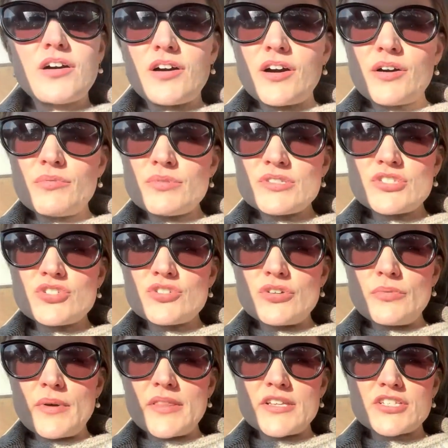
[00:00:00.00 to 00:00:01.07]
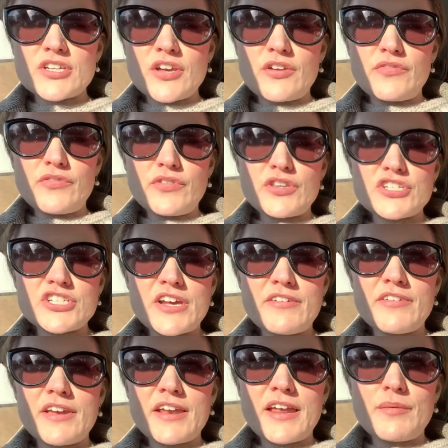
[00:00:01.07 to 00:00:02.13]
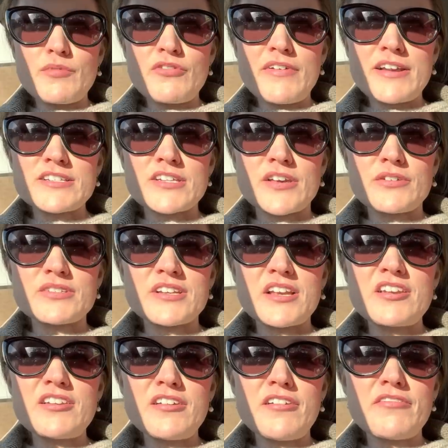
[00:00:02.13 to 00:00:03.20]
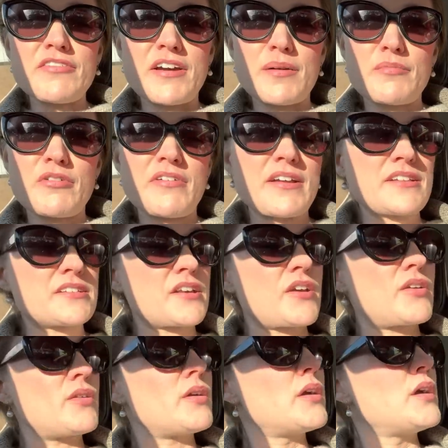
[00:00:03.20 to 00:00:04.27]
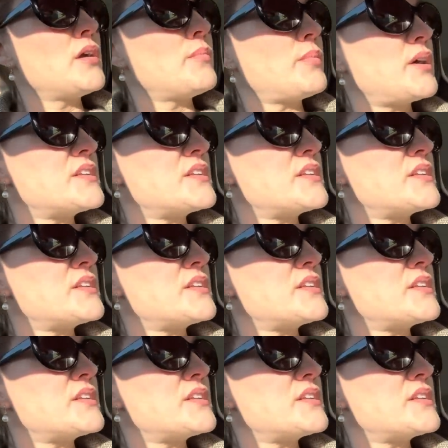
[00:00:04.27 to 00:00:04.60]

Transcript: I wasn't sure whether to go for the cherry and amaretto, because I love amaretto, but I